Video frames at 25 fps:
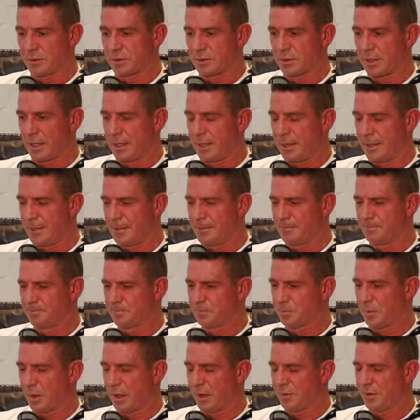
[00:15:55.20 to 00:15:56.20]
I was, I
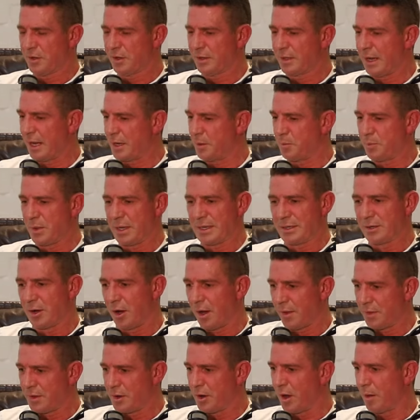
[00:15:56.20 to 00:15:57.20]
think I'd had a big
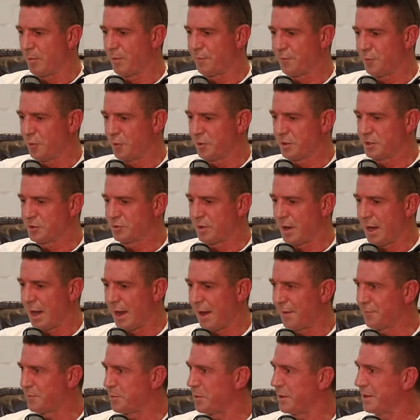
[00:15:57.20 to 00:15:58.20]
night the night before the
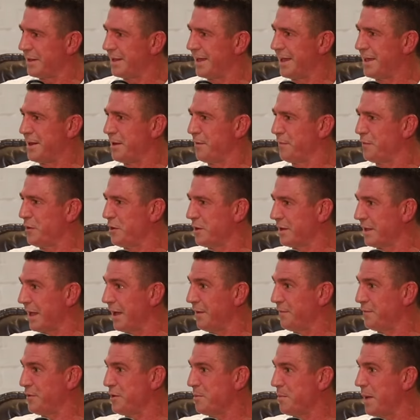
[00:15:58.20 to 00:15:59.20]
draft, but and
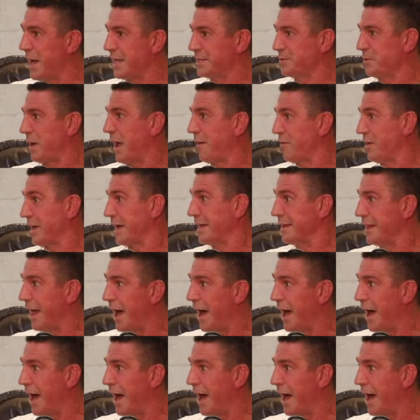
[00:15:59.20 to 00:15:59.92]
a few mates were having a